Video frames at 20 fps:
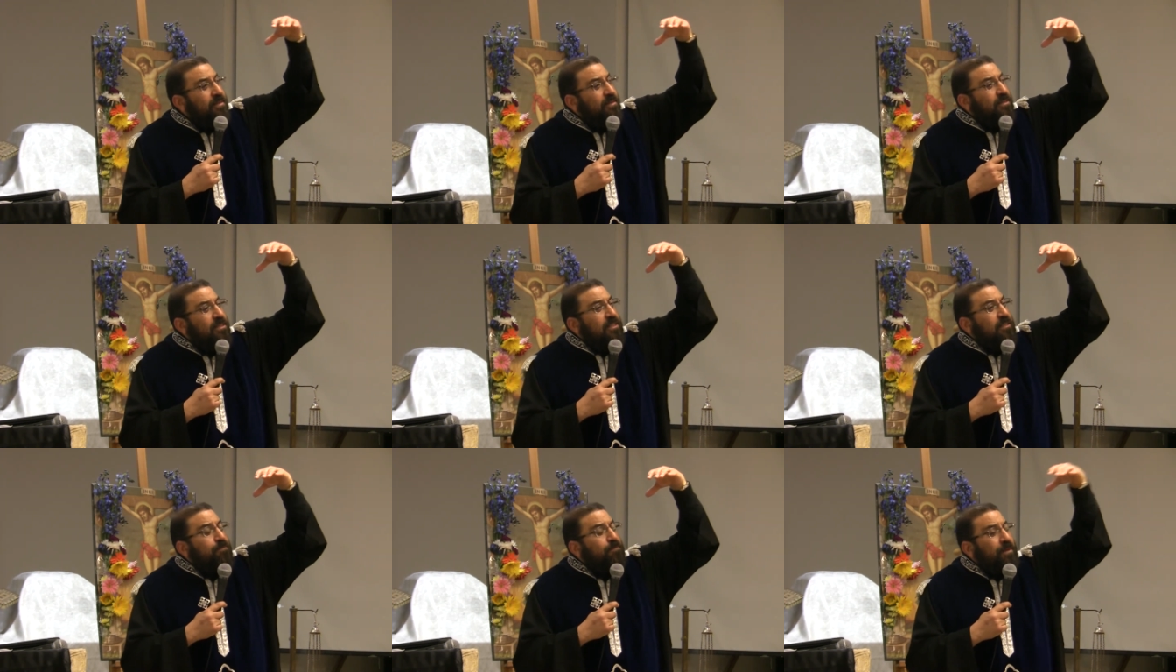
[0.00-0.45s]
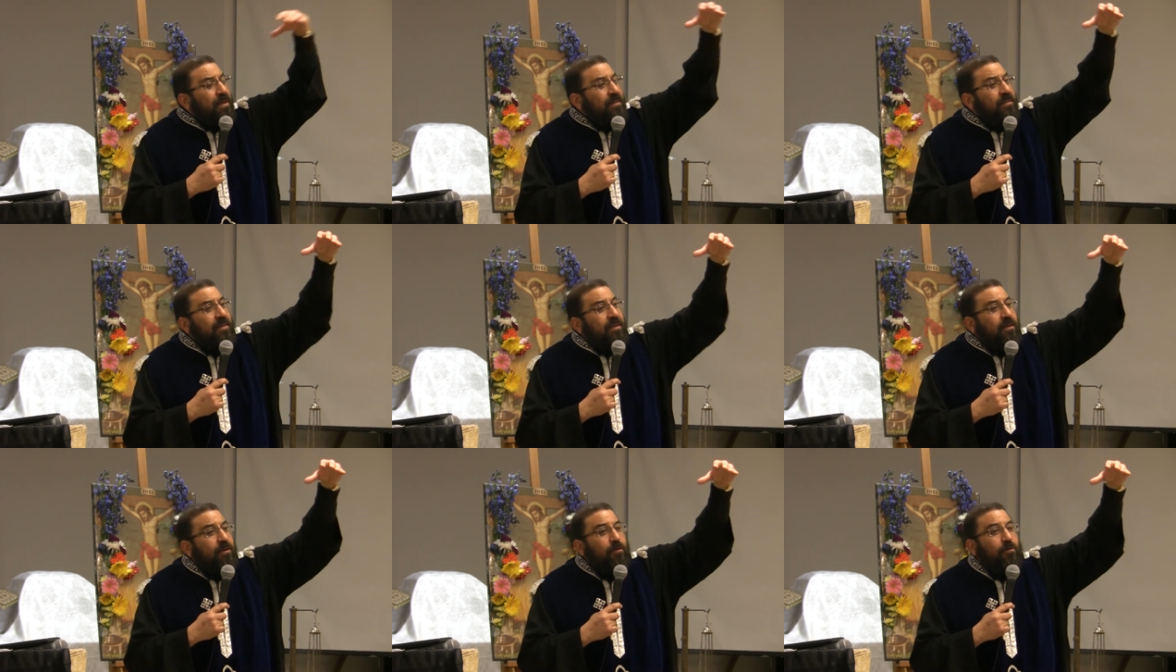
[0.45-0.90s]

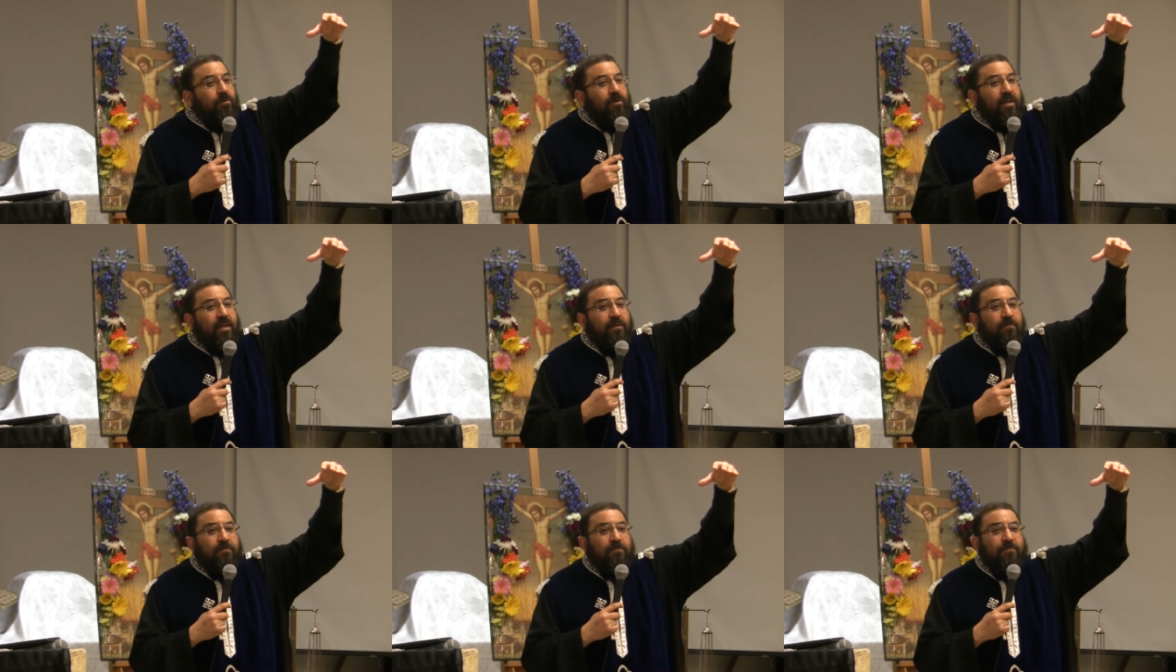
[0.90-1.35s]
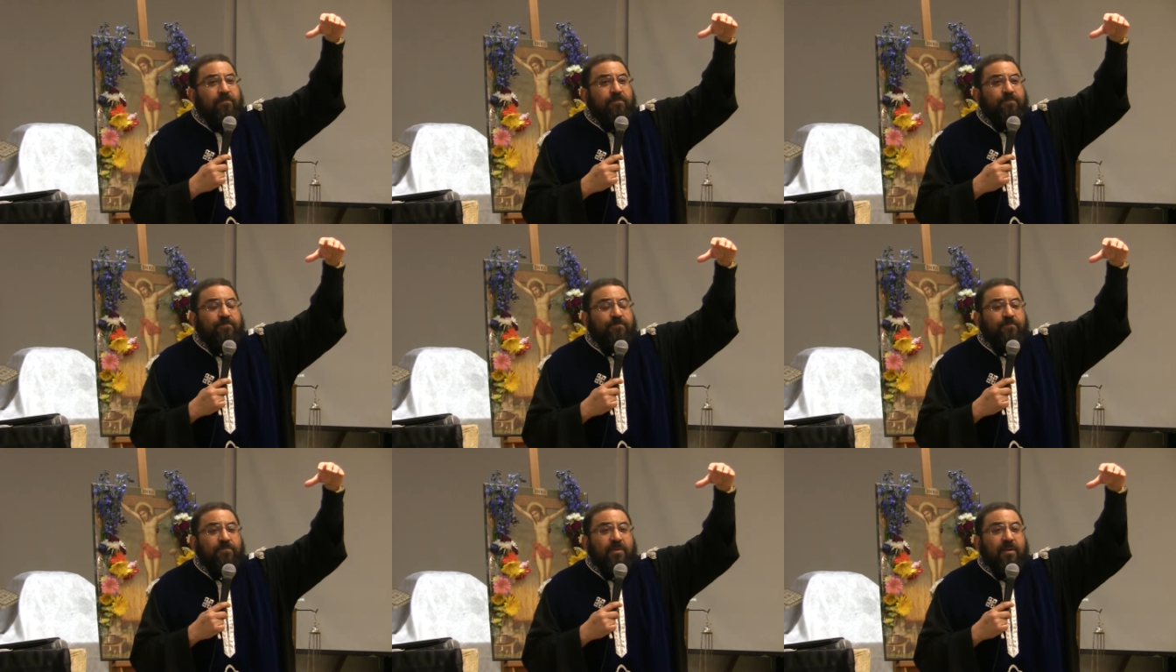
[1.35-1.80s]
spitting on Him,
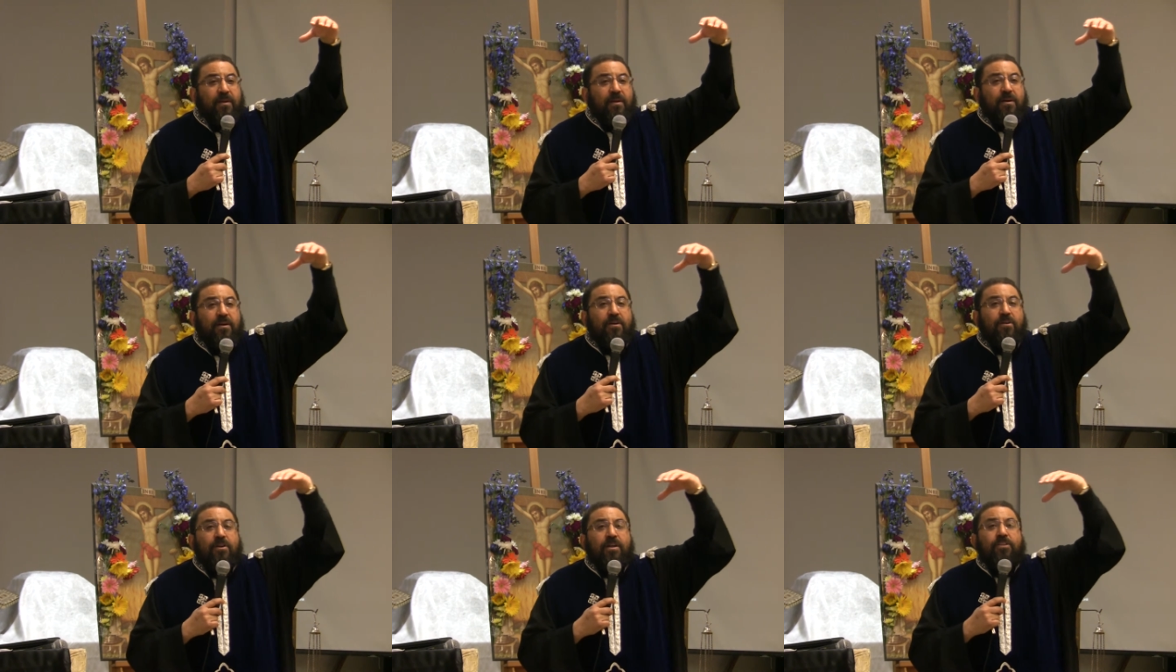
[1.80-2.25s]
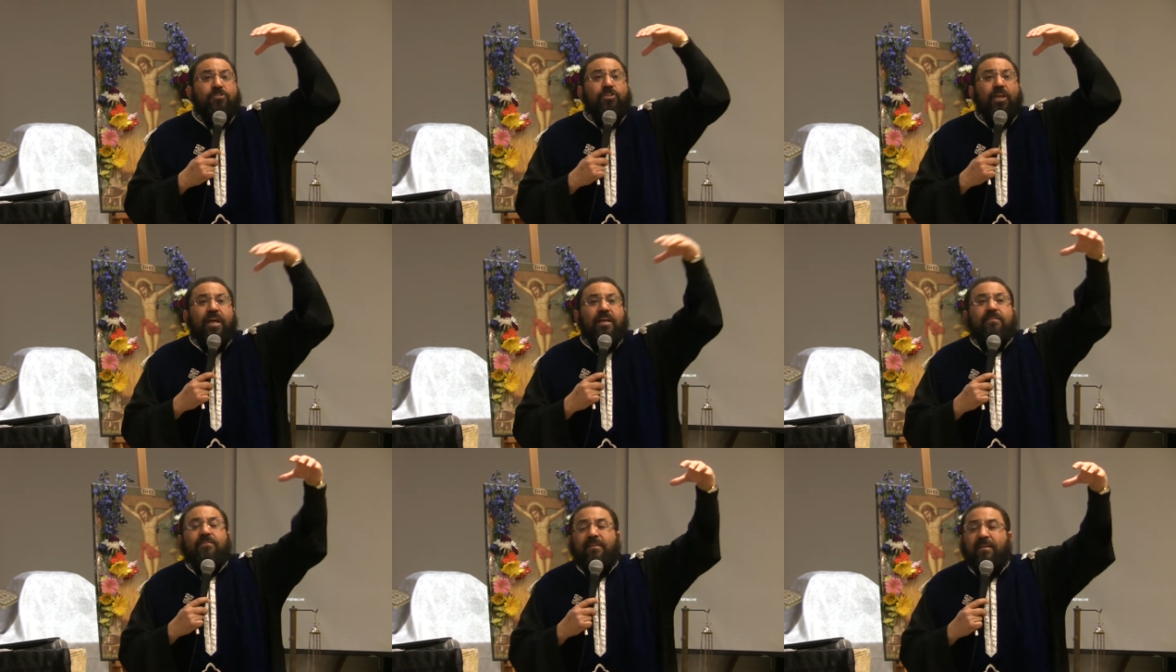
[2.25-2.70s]

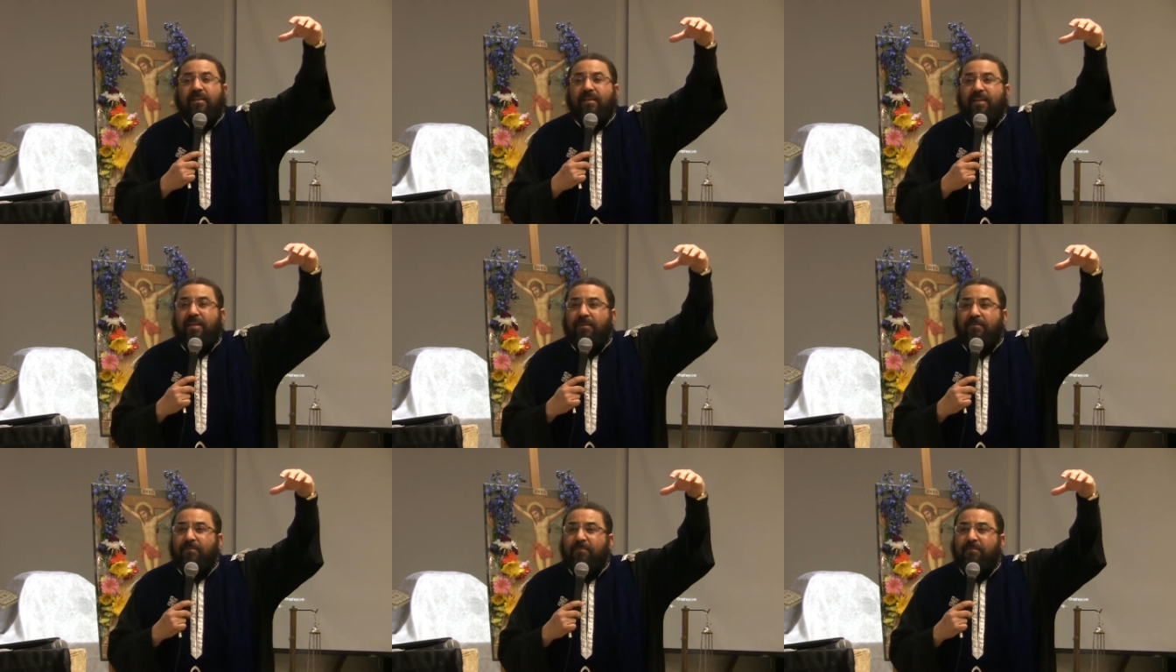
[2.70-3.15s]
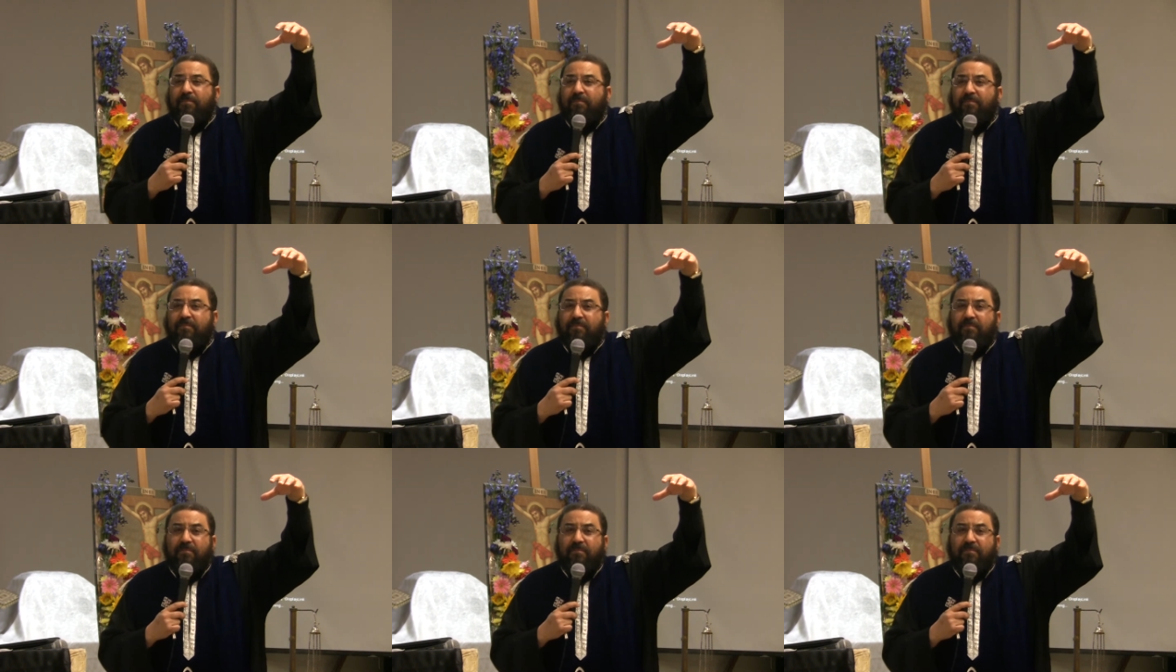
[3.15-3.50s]
rejecting Him.